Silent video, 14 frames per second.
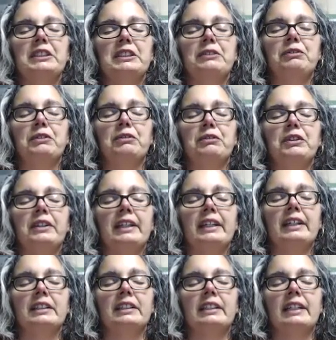if you can feel
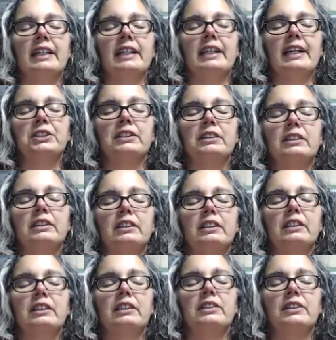that connection
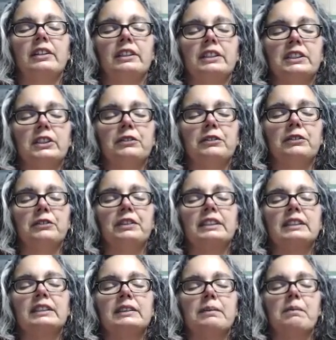to the
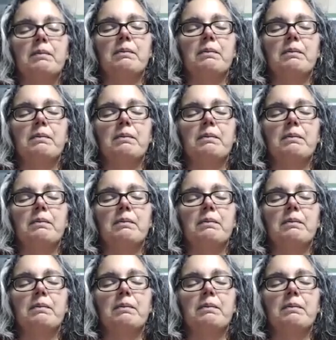surface.